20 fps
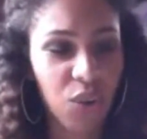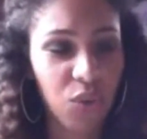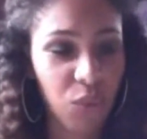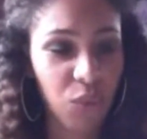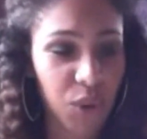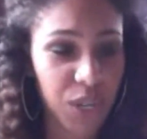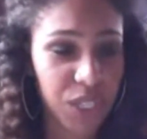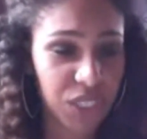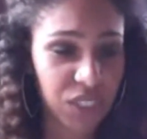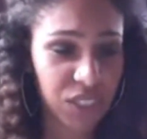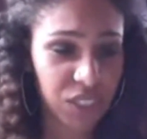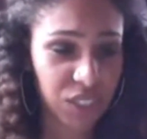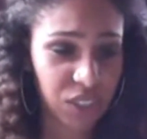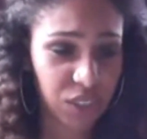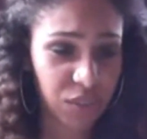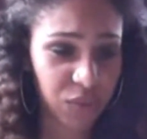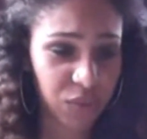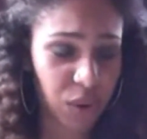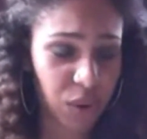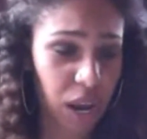Royce took
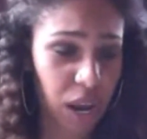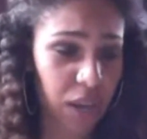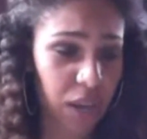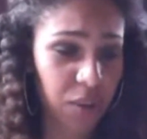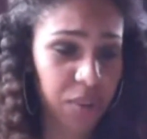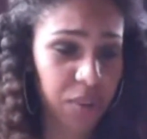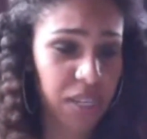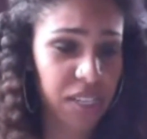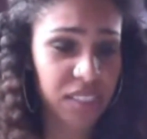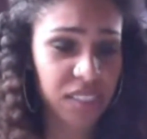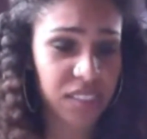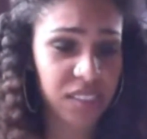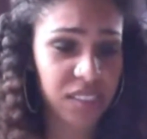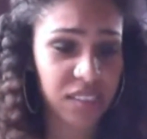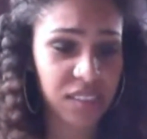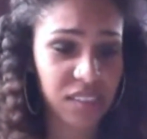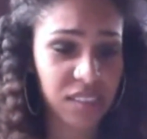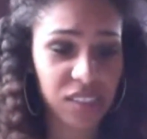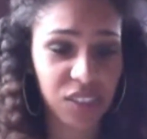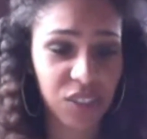it for
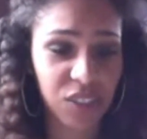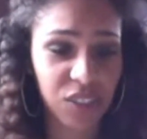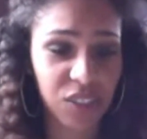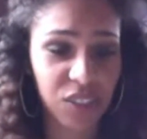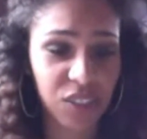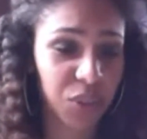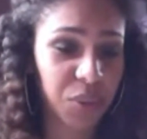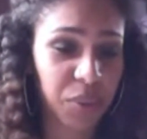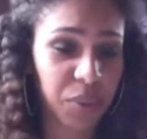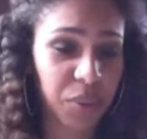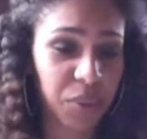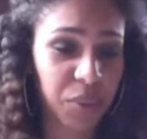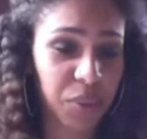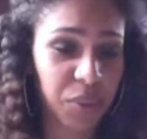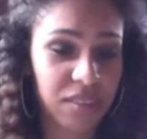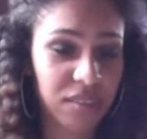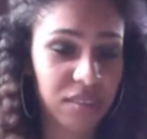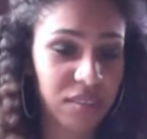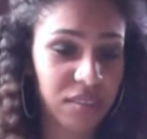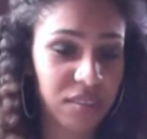acquiescence and turned
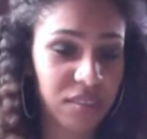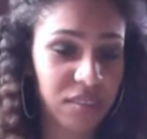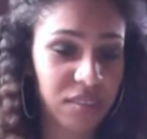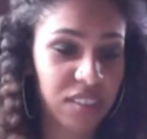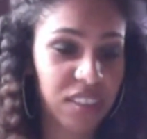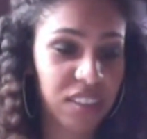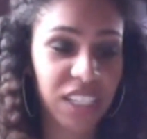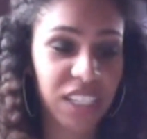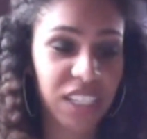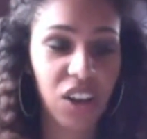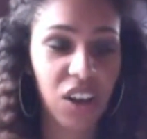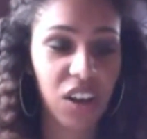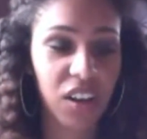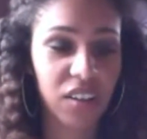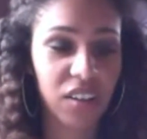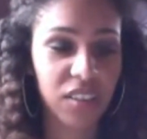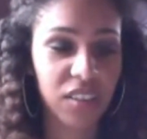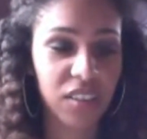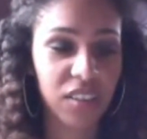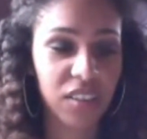away. "Lead
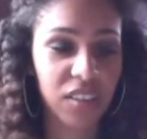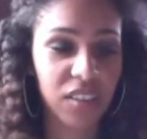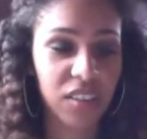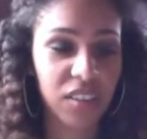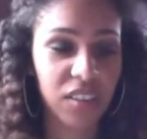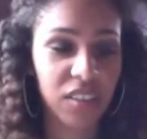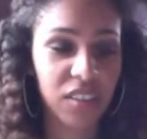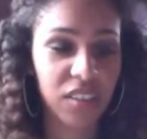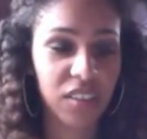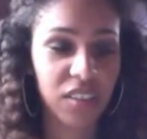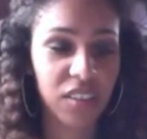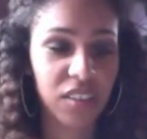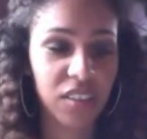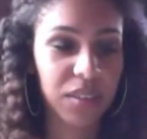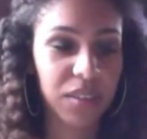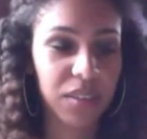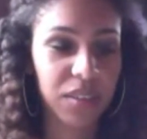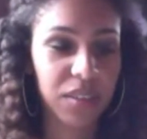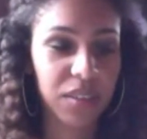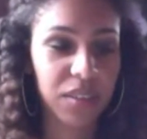on," he
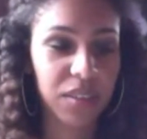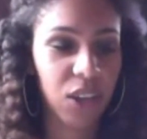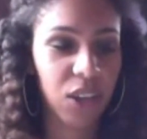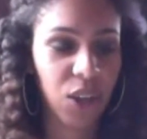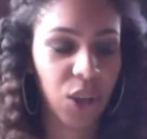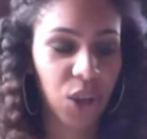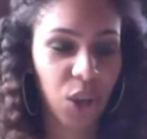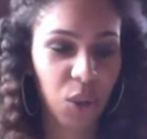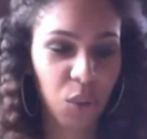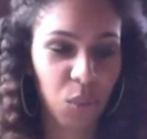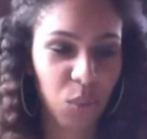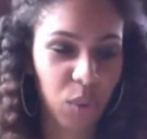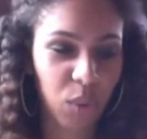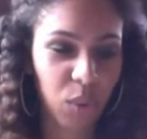said to Will.